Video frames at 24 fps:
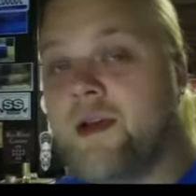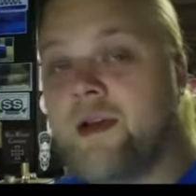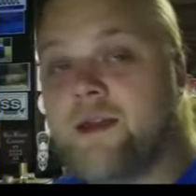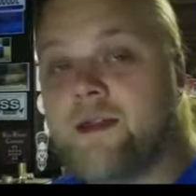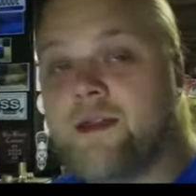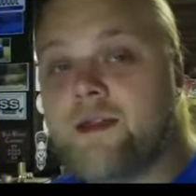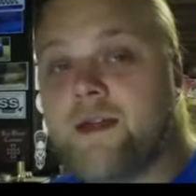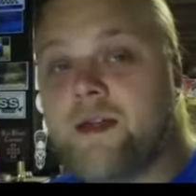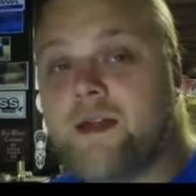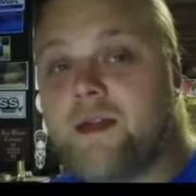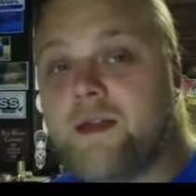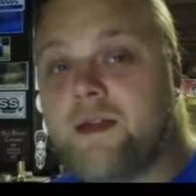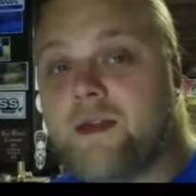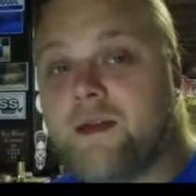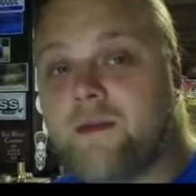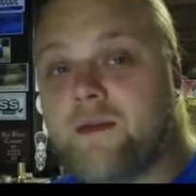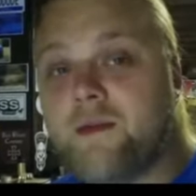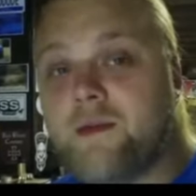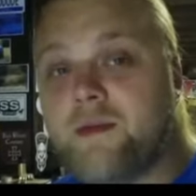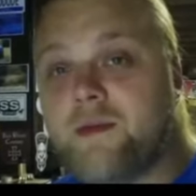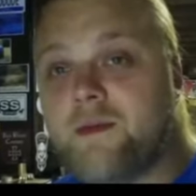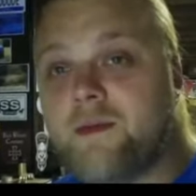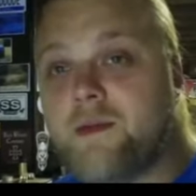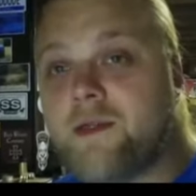Sit out there
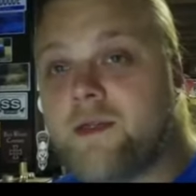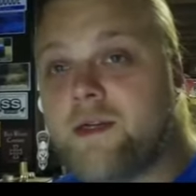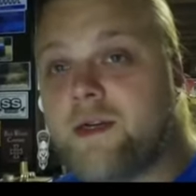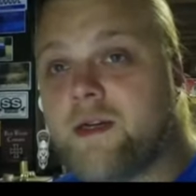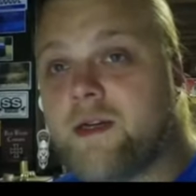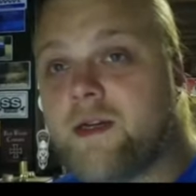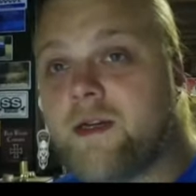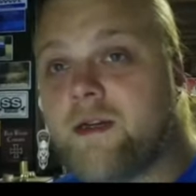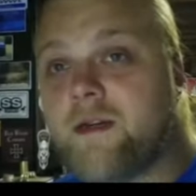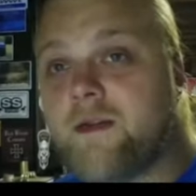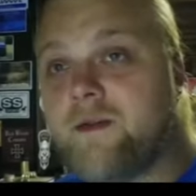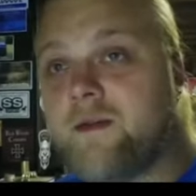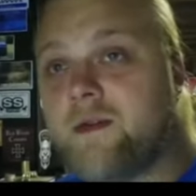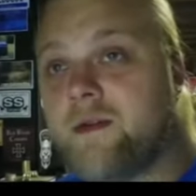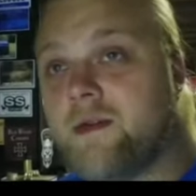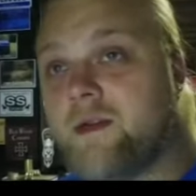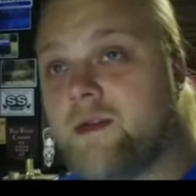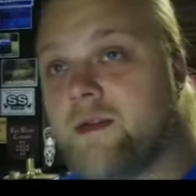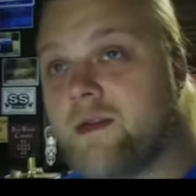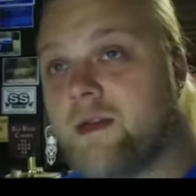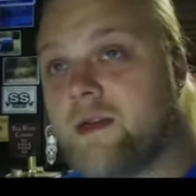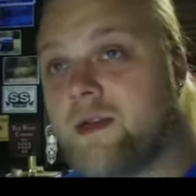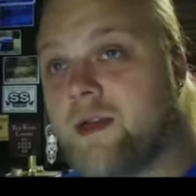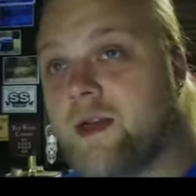with some chicken
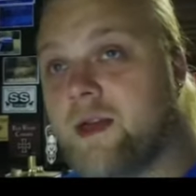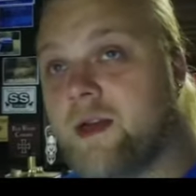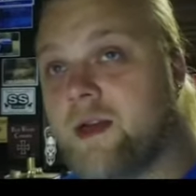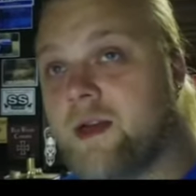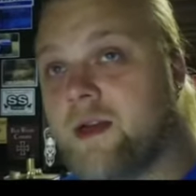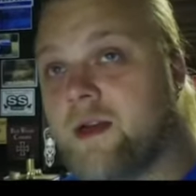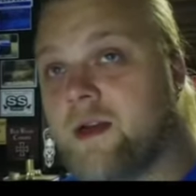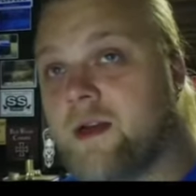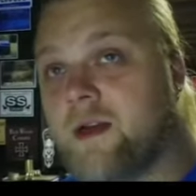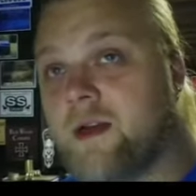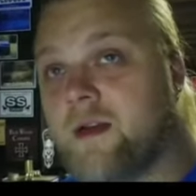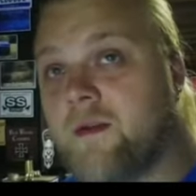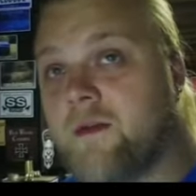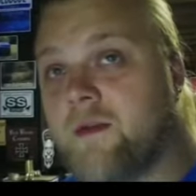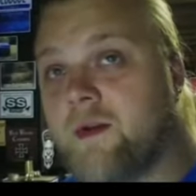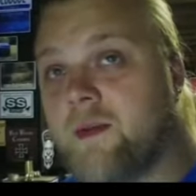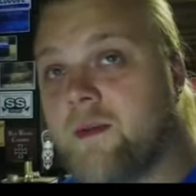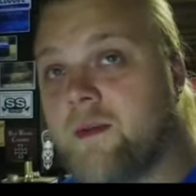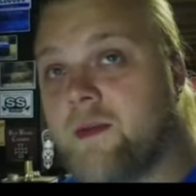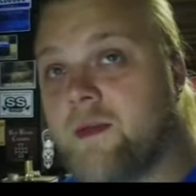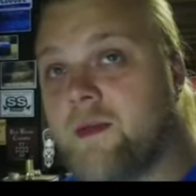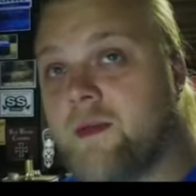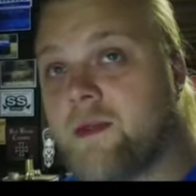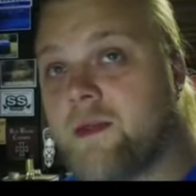livers and
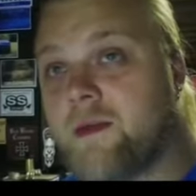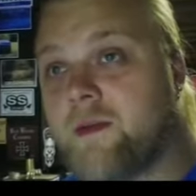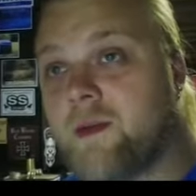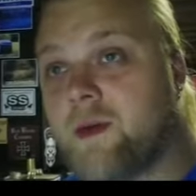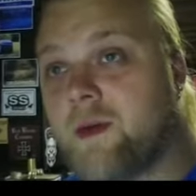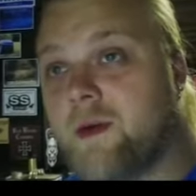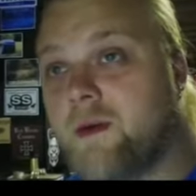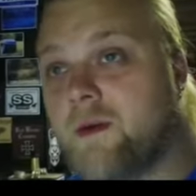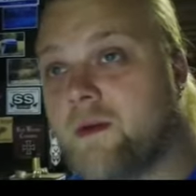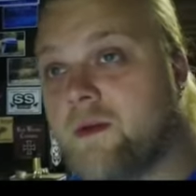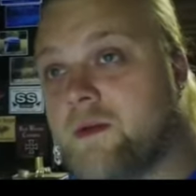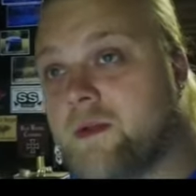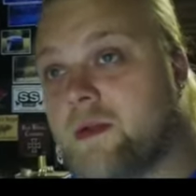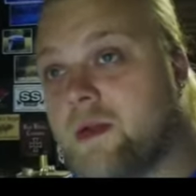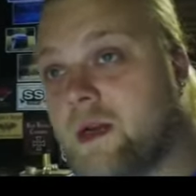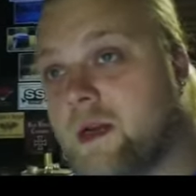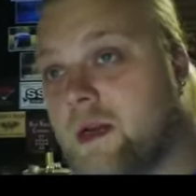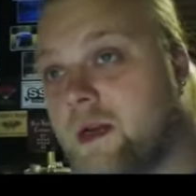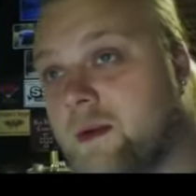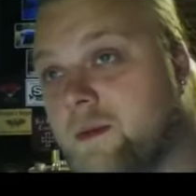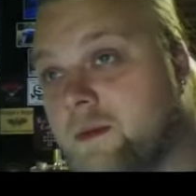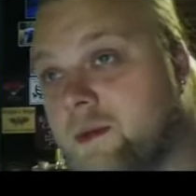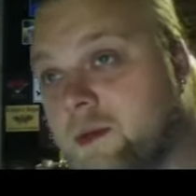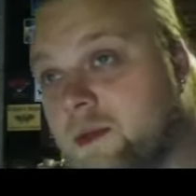reminisce about old
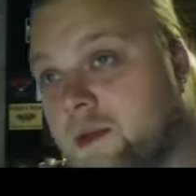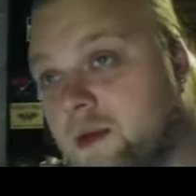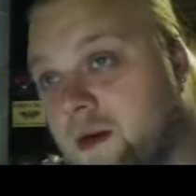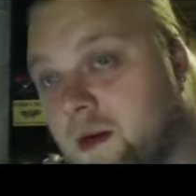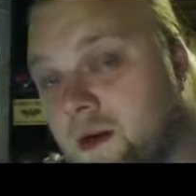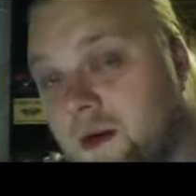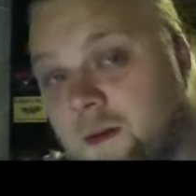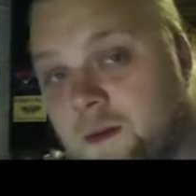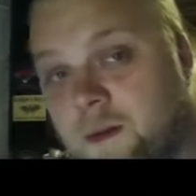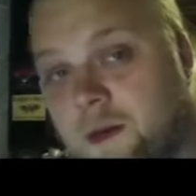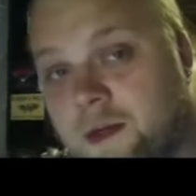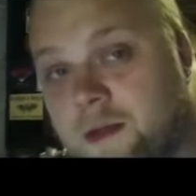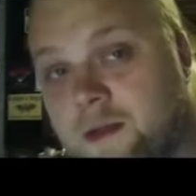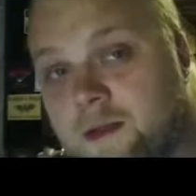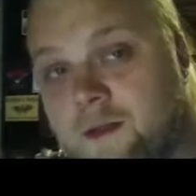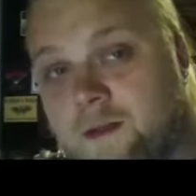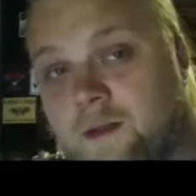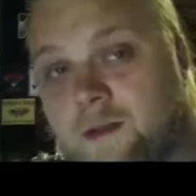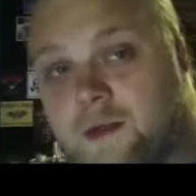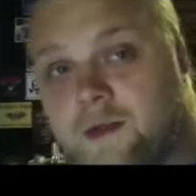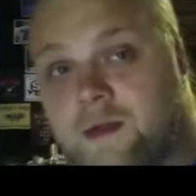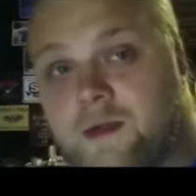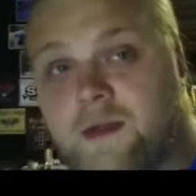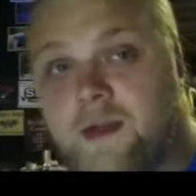times, talk about
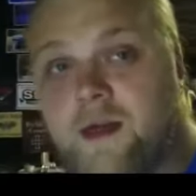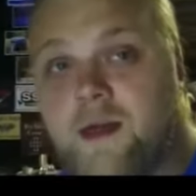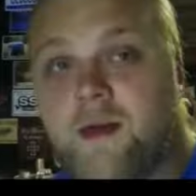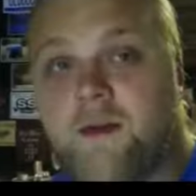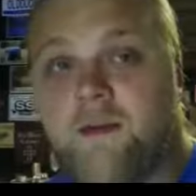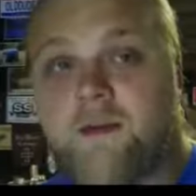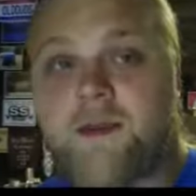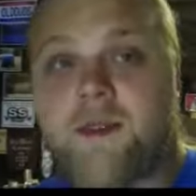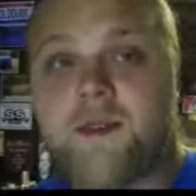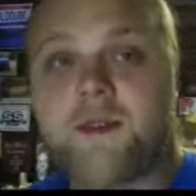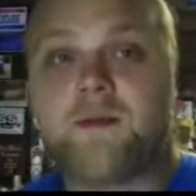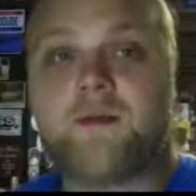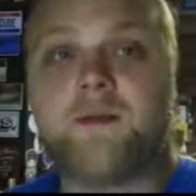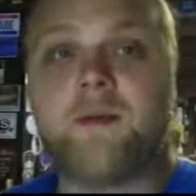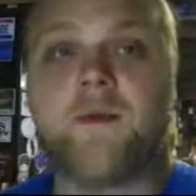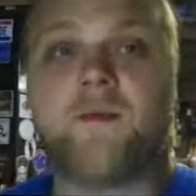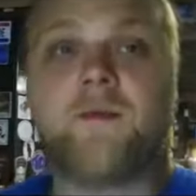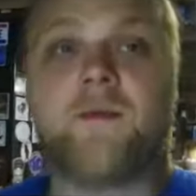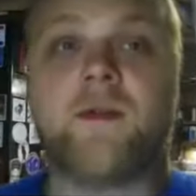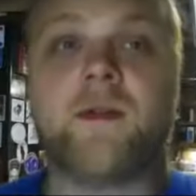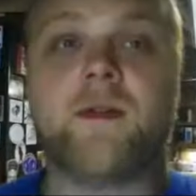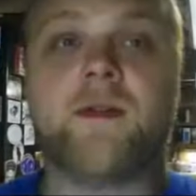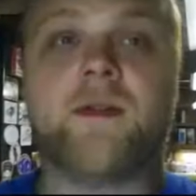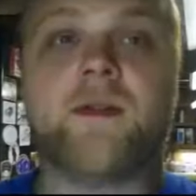some new times. That's what
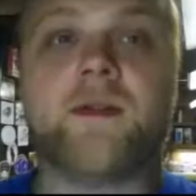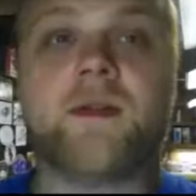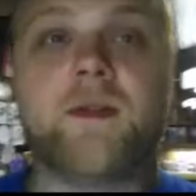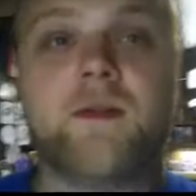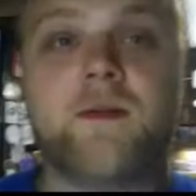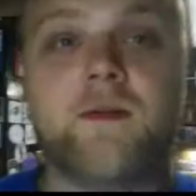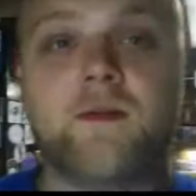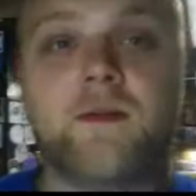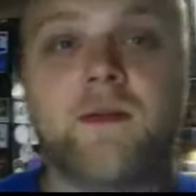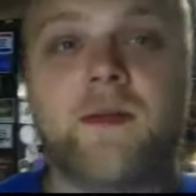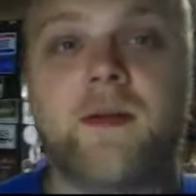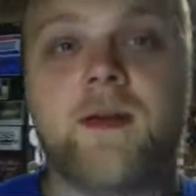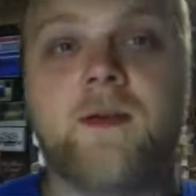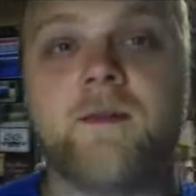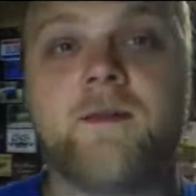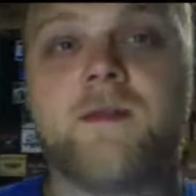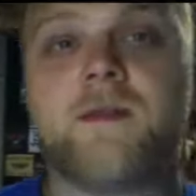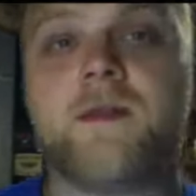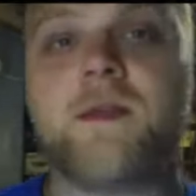friends do when you haven't